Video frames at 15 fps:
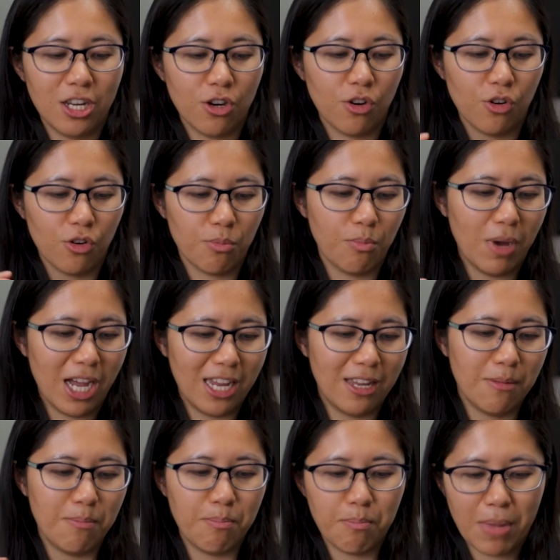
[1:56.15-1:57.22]
Here are
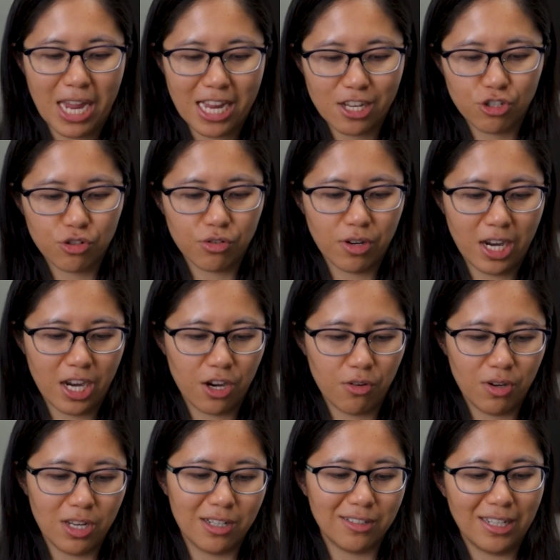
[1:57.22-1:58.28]
my major
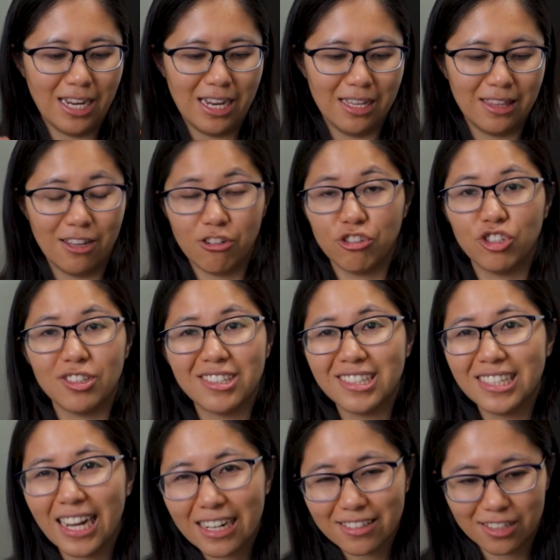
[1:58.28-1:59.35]
areas, and there are just
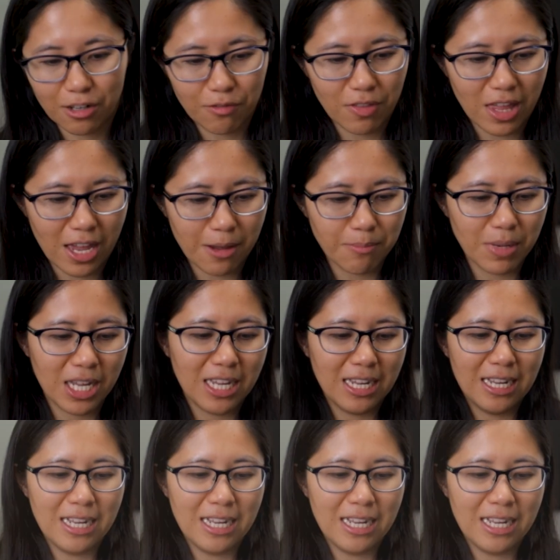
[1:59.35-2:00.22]
6 of them.